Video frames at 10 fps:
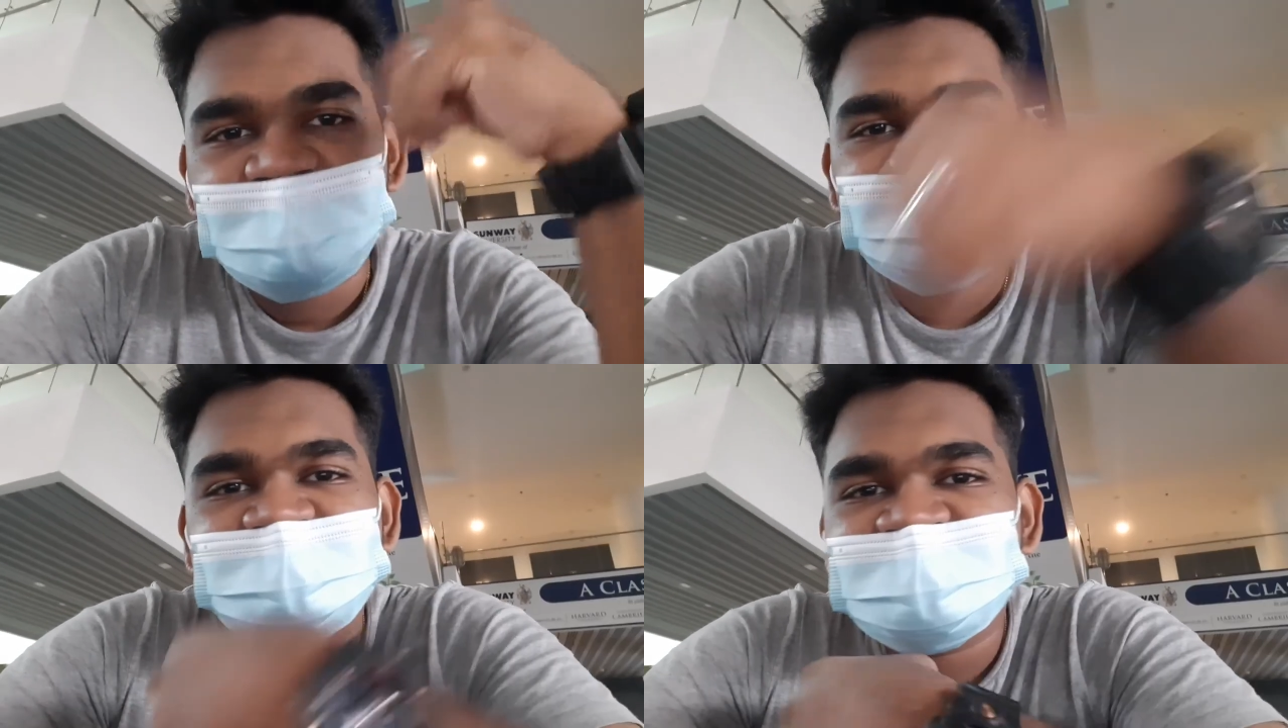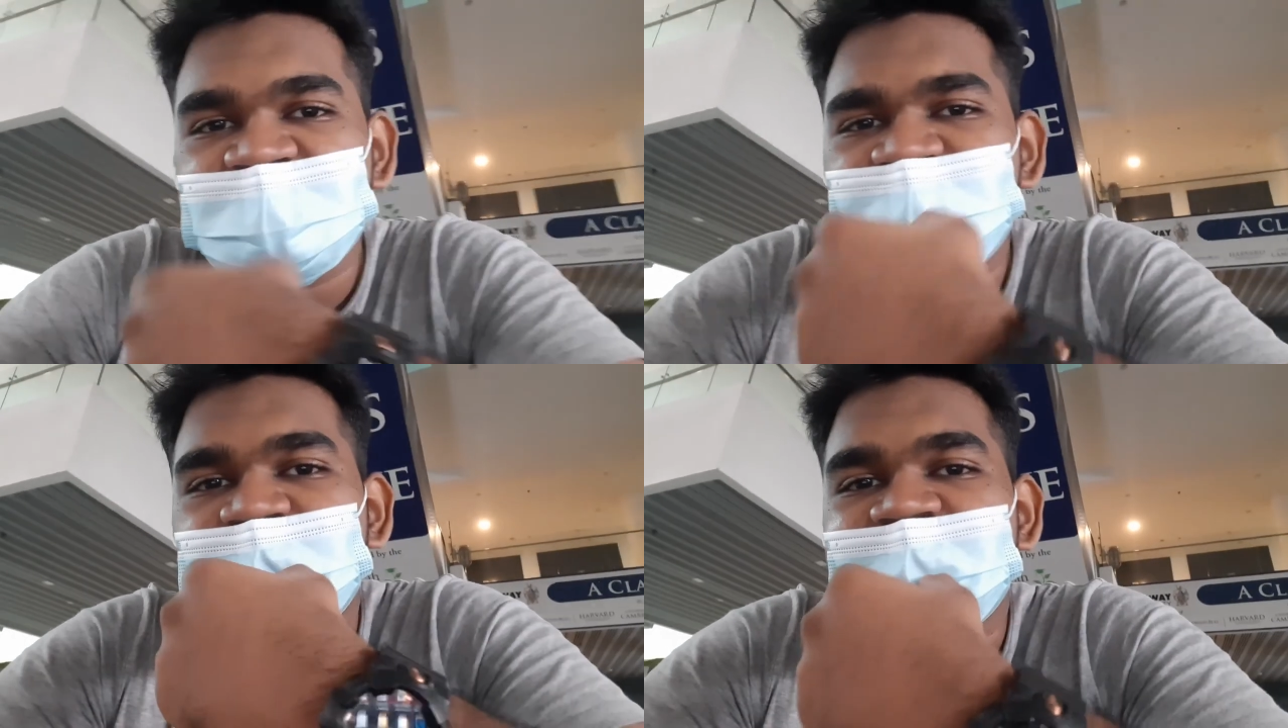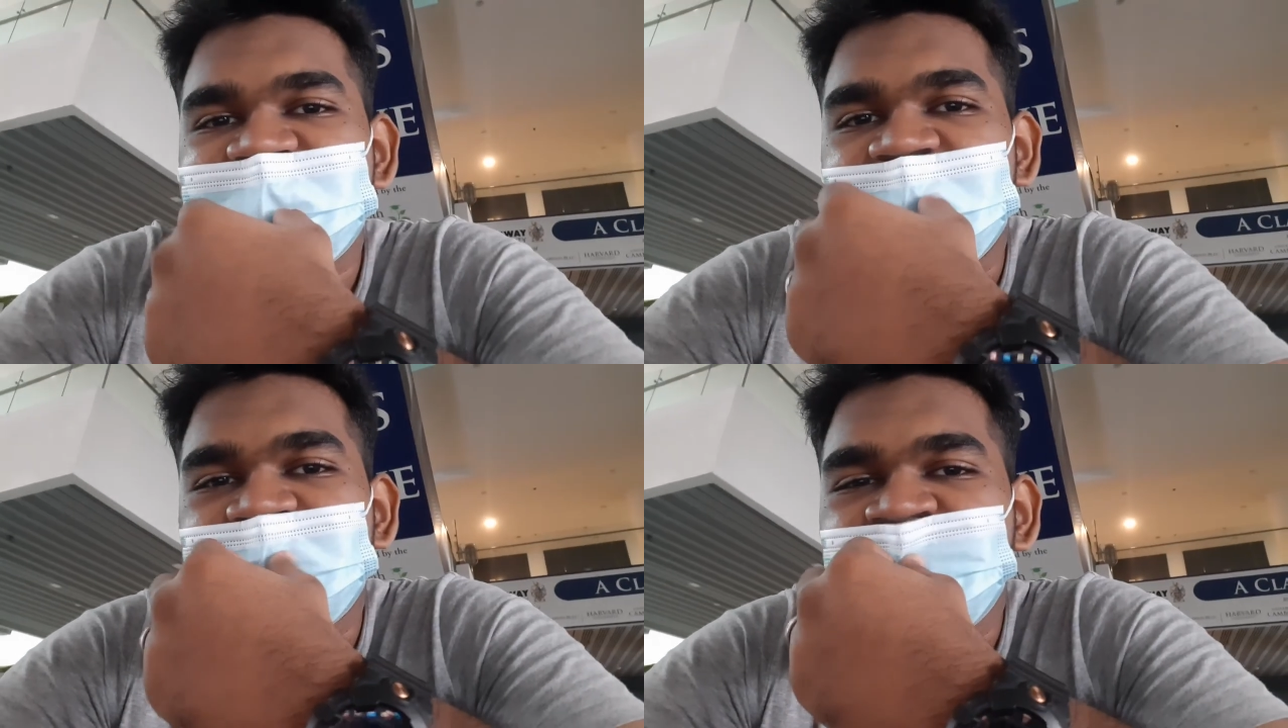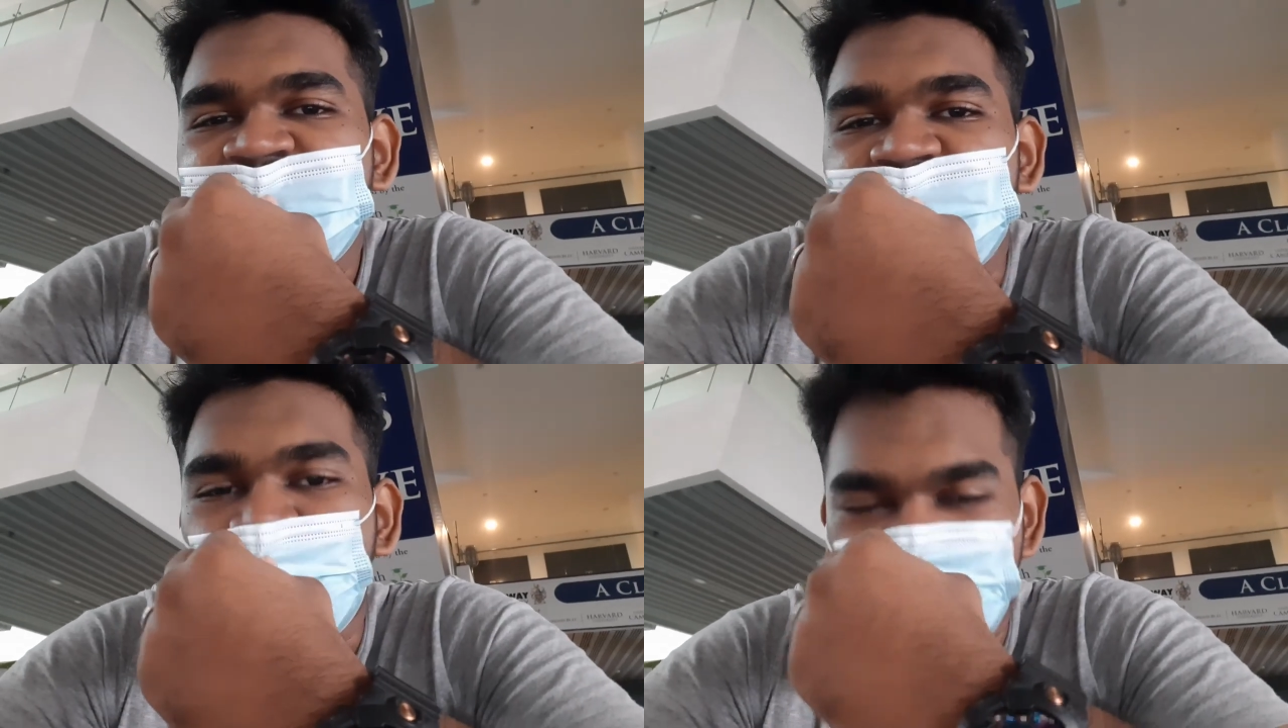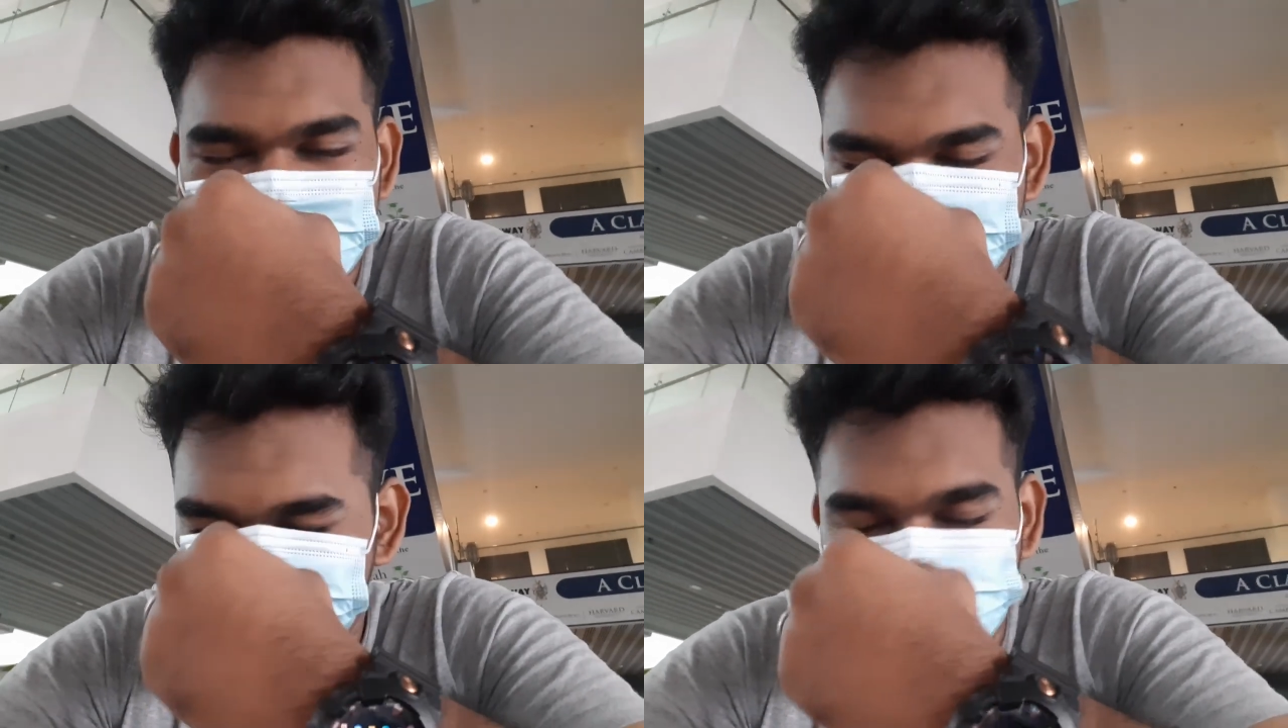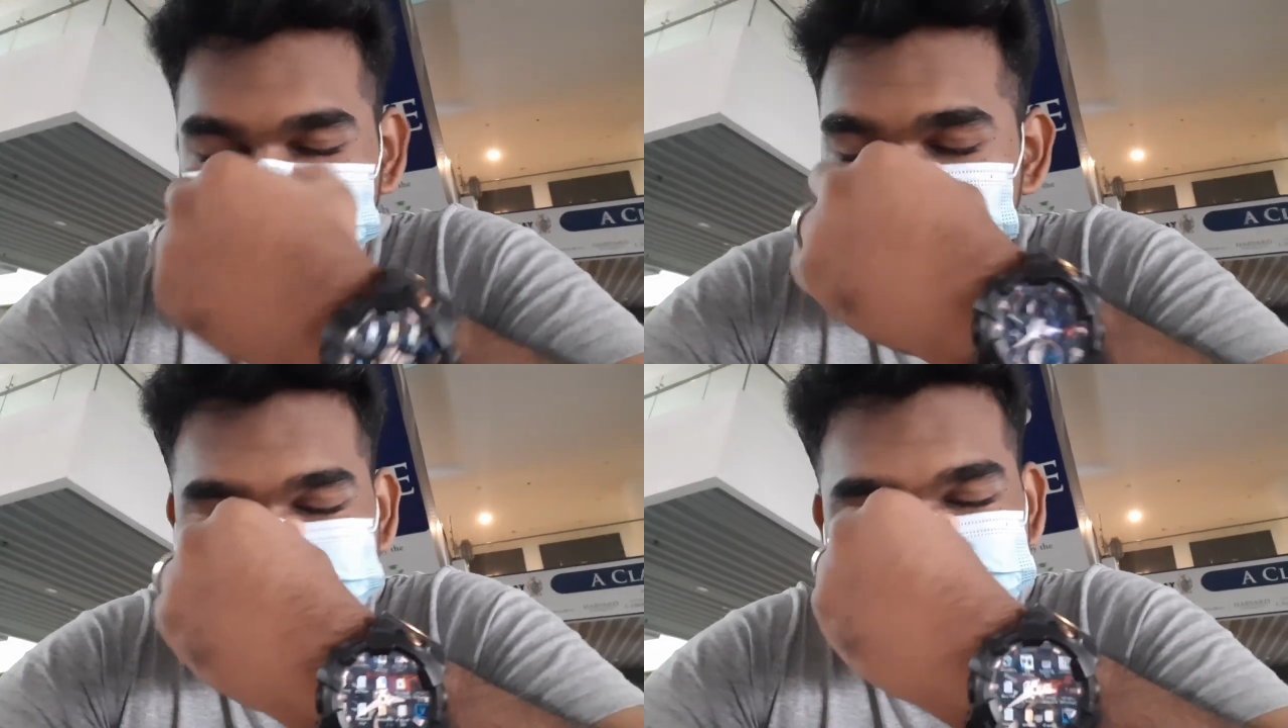understand what happened to my mask today.